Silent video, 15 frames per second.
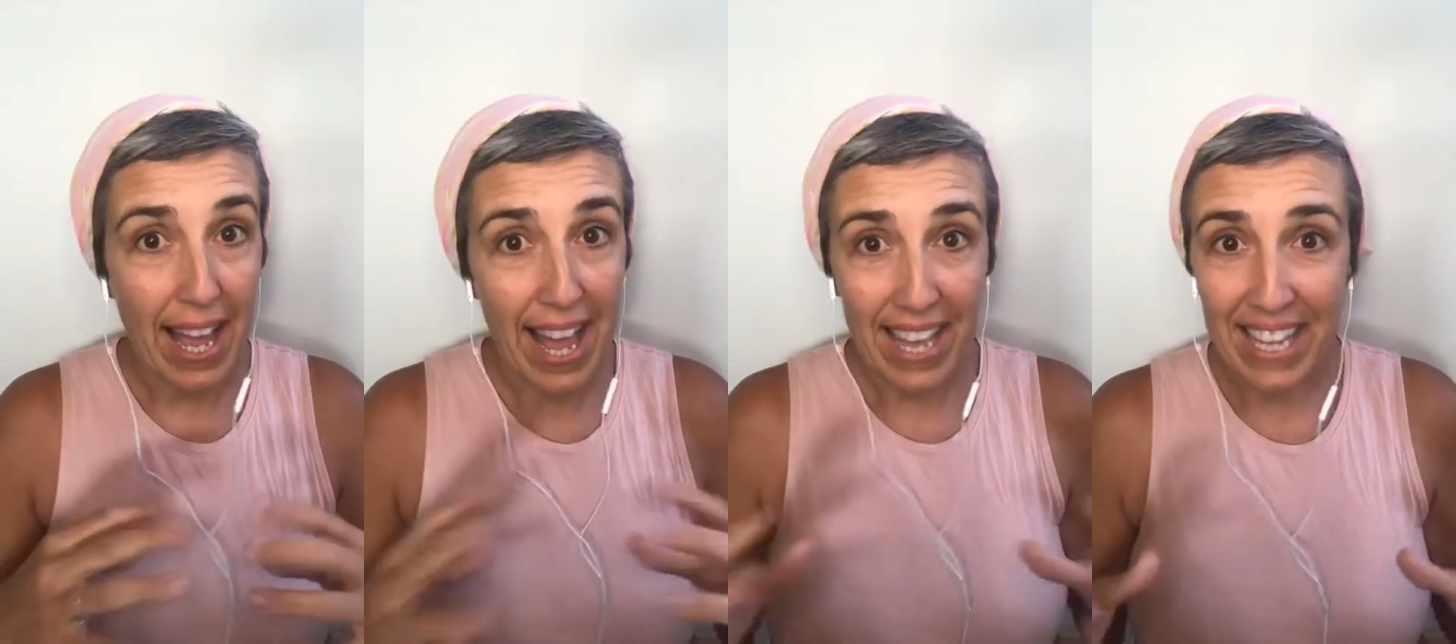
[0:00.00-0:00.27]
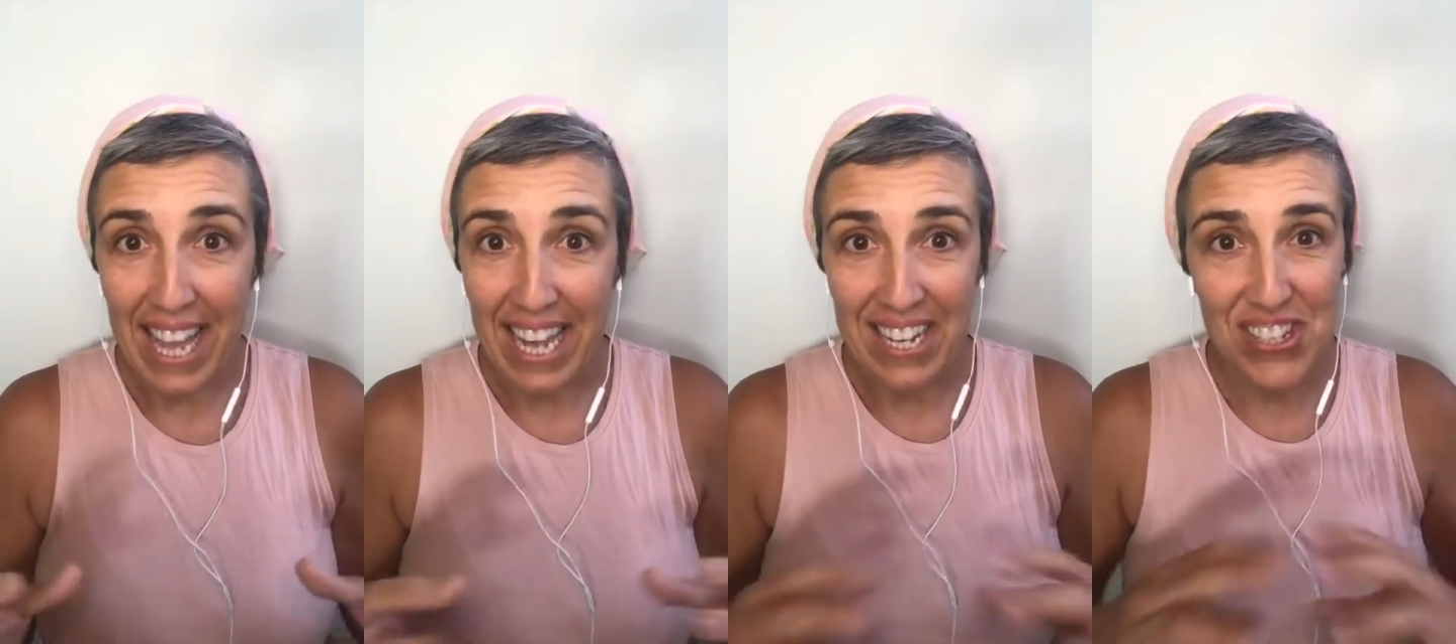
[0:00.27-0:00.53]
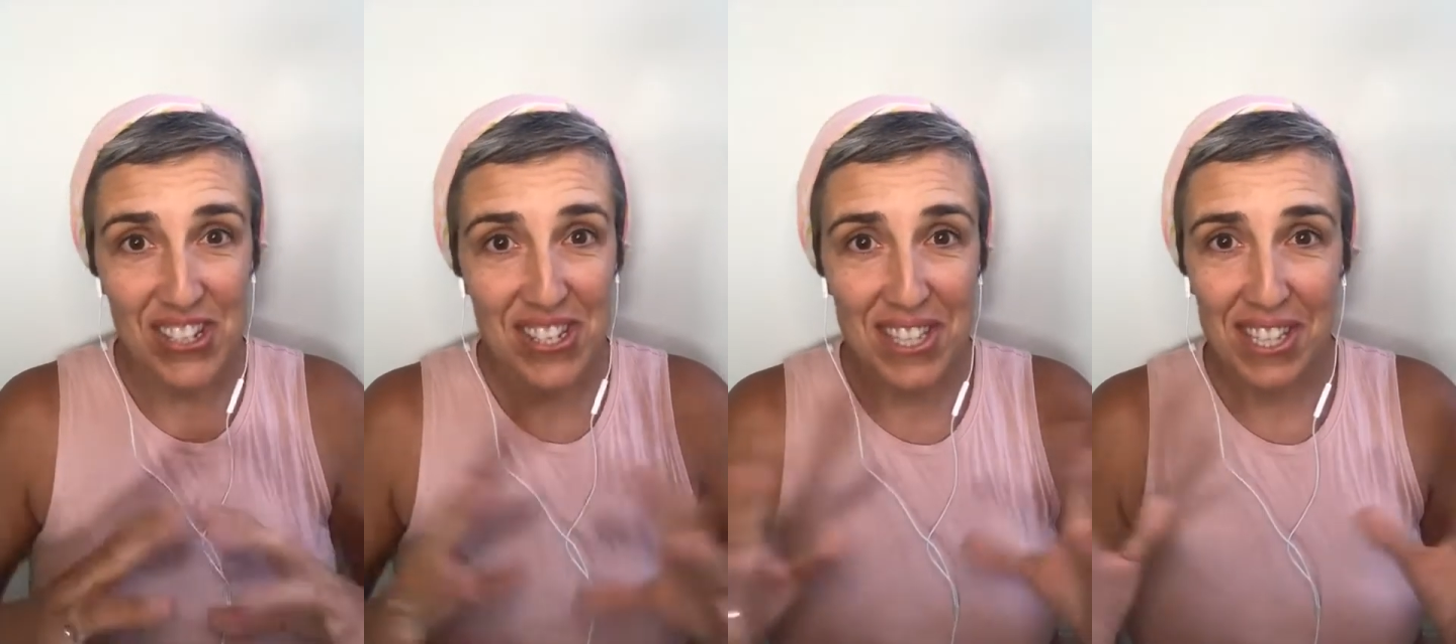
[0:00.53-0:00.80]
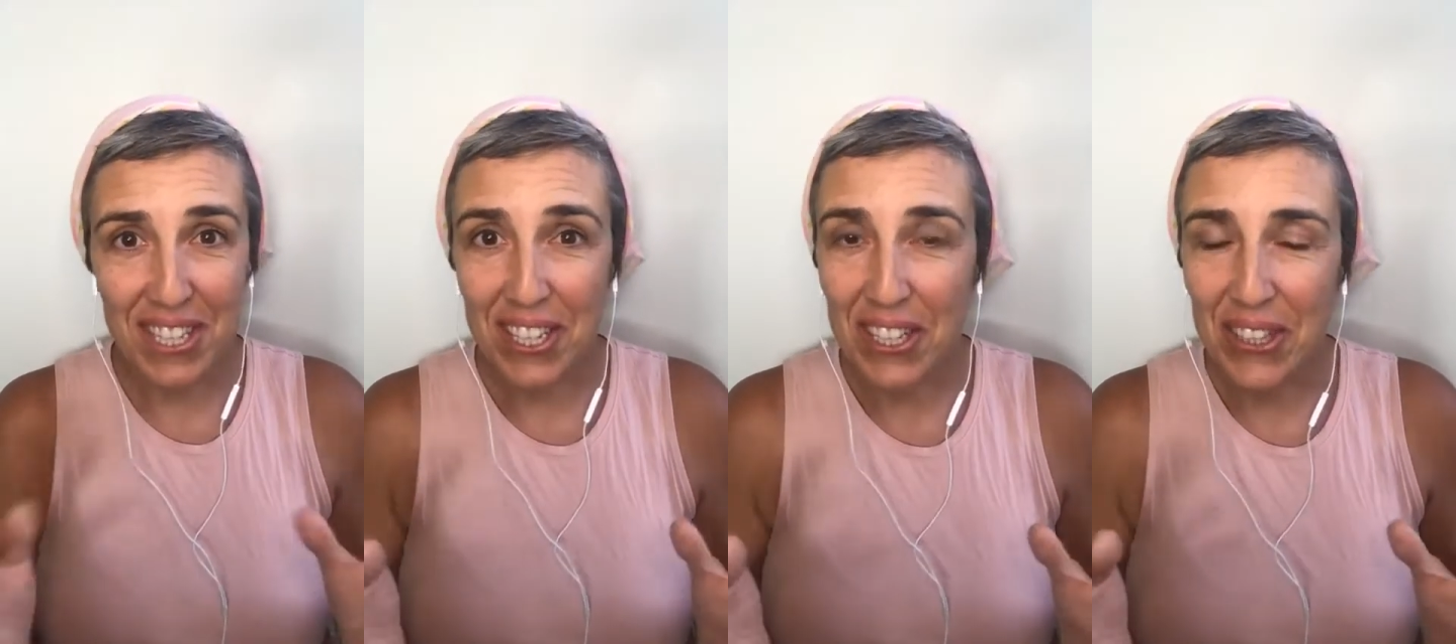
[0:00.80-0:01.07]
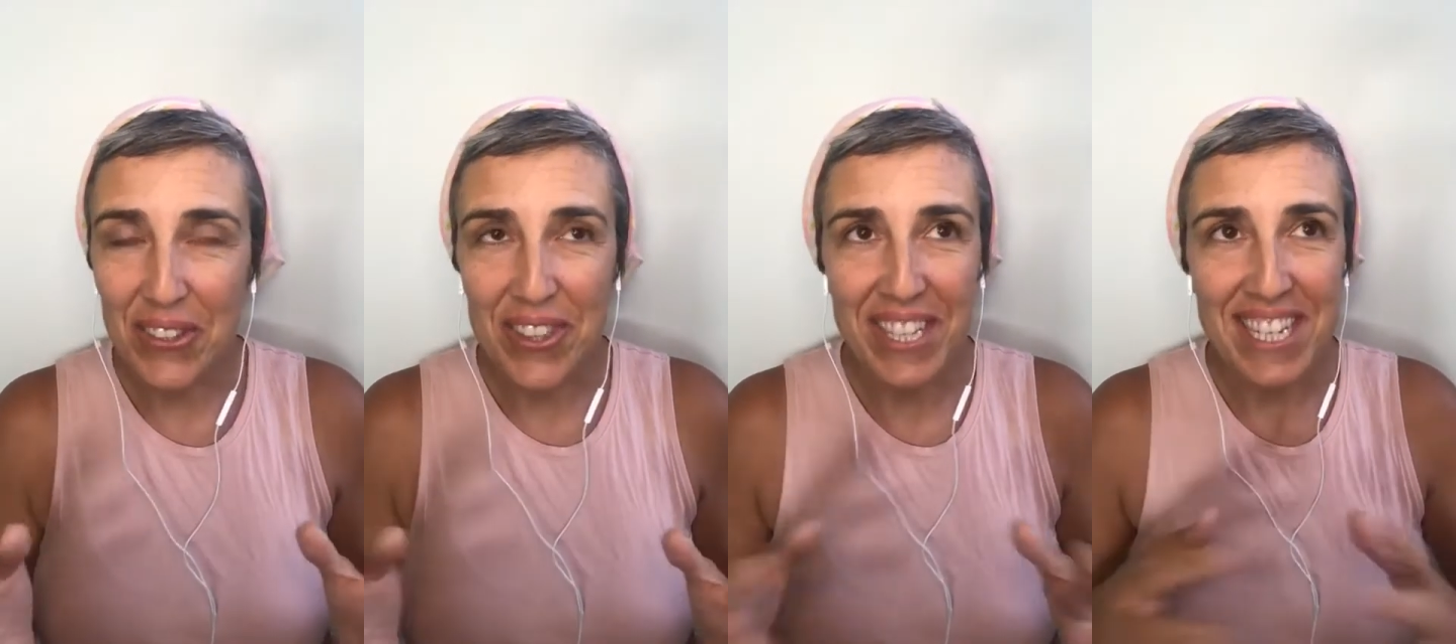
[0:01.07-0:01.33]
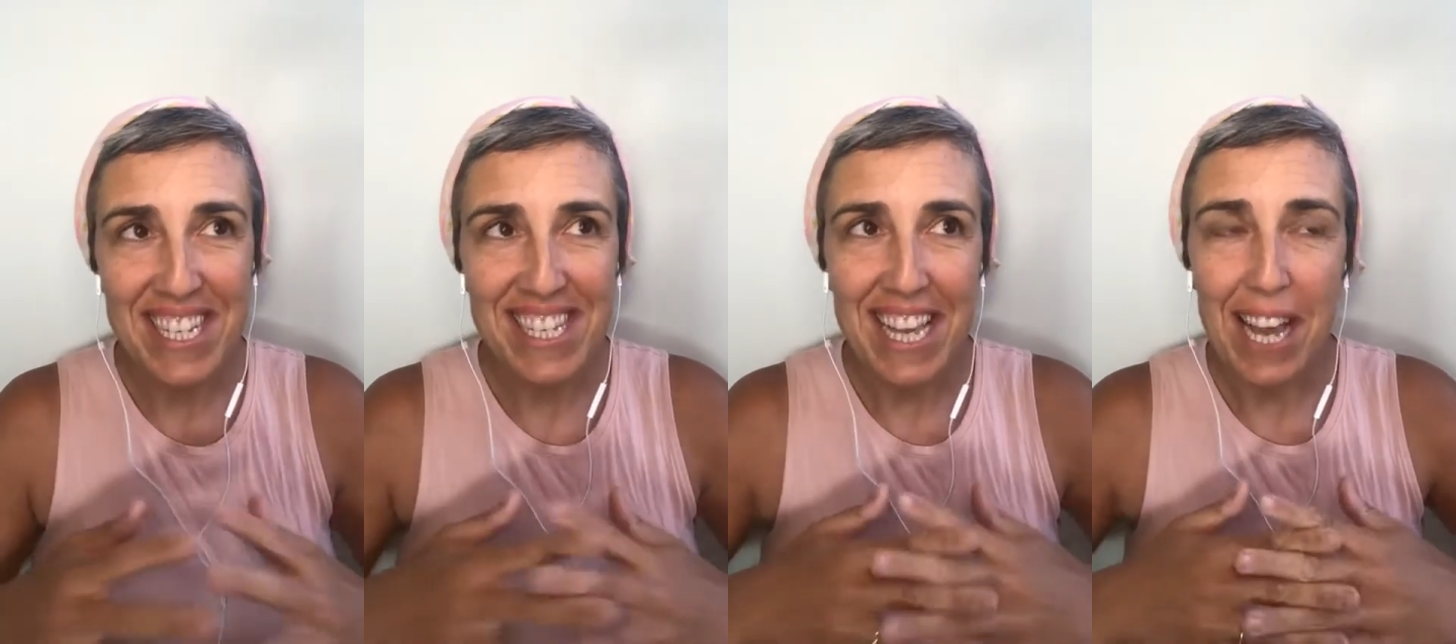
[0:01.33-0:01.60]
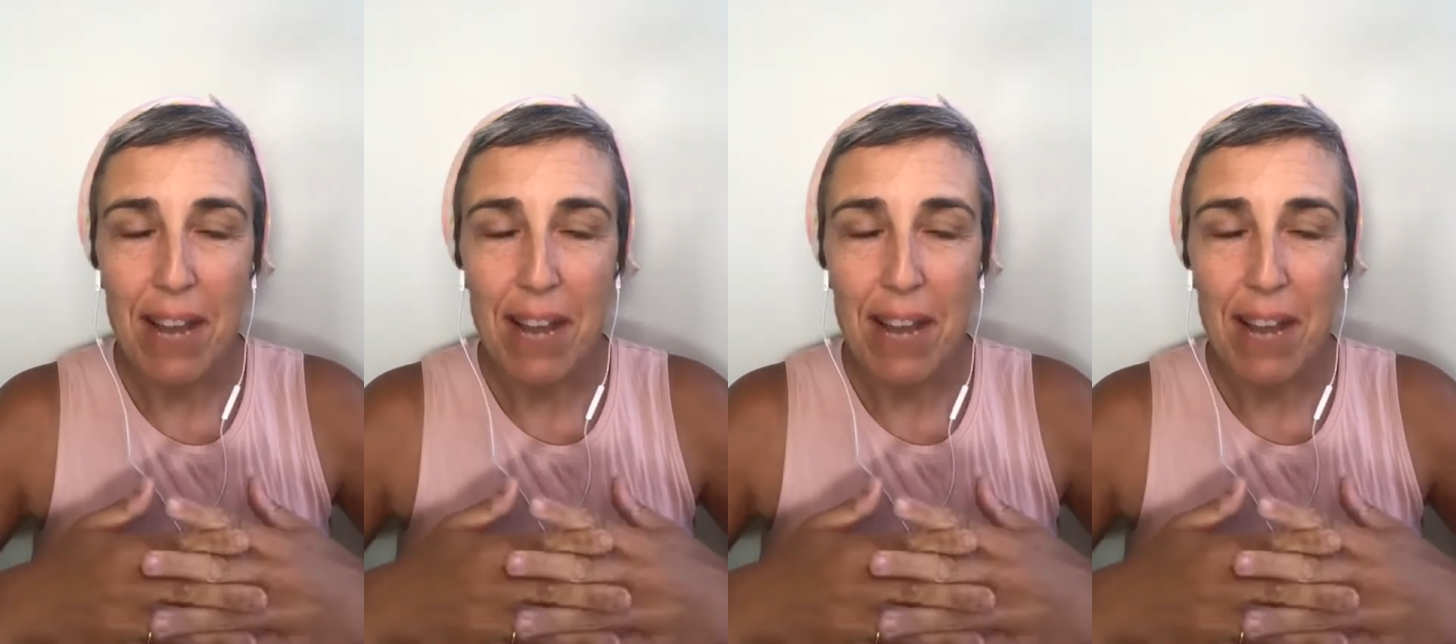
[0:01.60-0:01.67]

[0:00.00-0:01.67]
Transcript: again, just to conclude this,